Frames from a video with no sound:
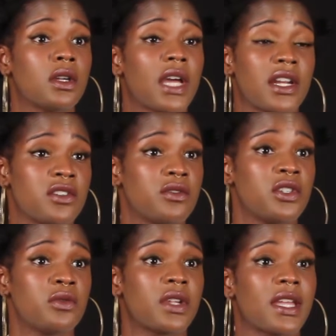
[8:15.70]
how to do
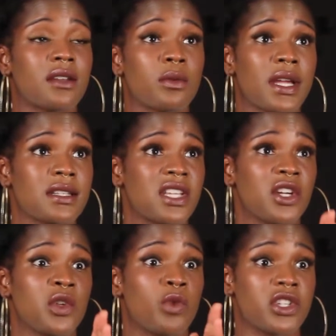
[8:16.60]
you? Can't nobody
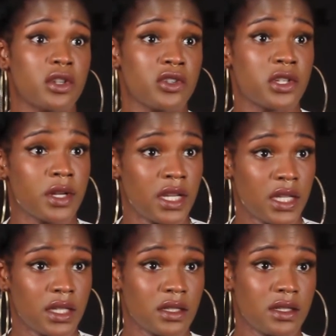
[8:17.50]
tell you what your journey
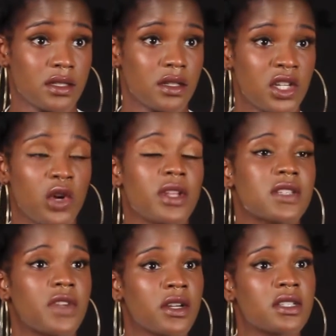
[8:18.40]
is? You know,
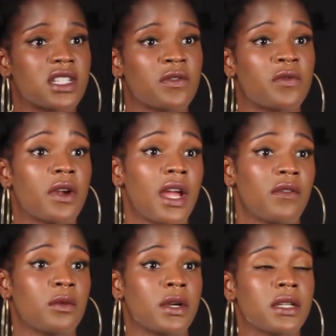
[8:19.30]
it's very different for
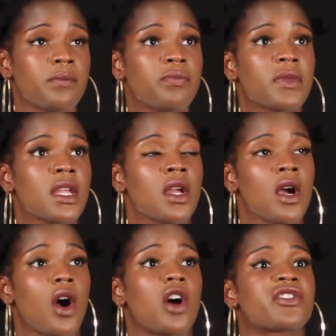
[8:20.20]
everyone.
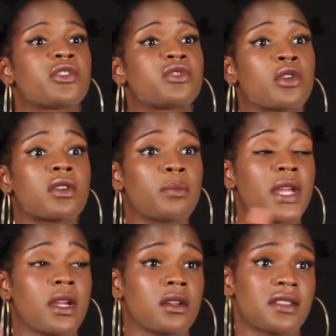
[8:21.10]
Also, don't
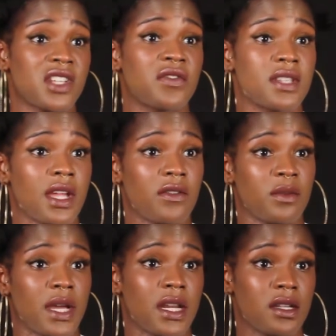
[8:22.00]
compare yourself to
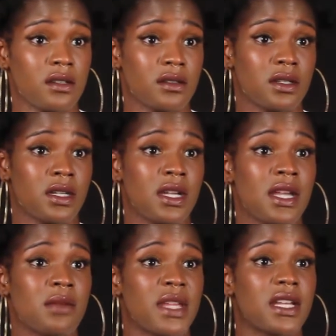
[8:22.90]
everybody,
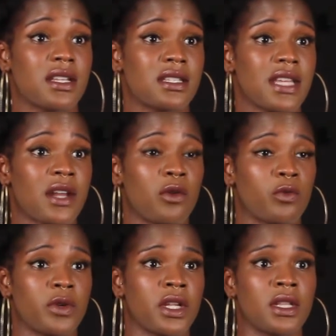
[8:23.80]
because that'll
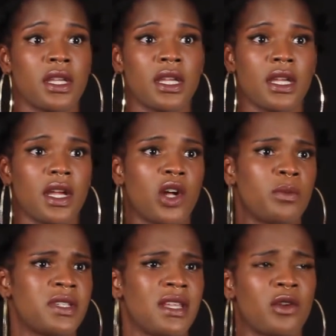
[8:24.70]
really
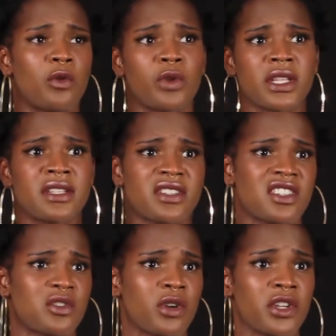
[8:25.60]
help, it'll really
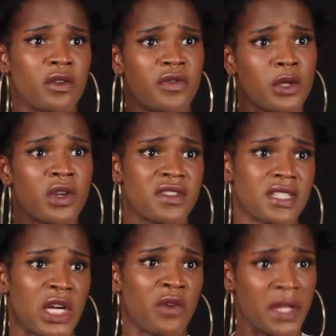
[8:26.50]
distort your view of
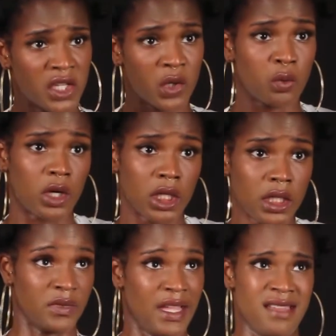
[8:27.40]
self and your
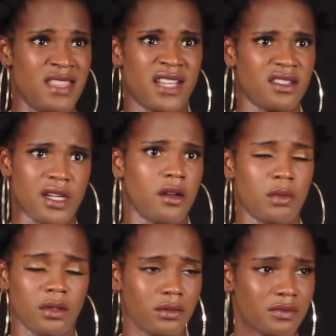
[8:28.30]
work, and that's
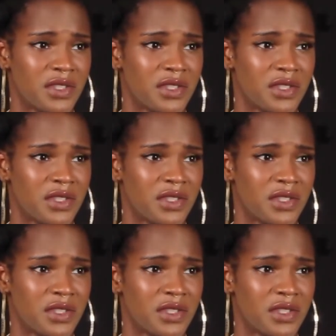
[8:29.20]
terrible.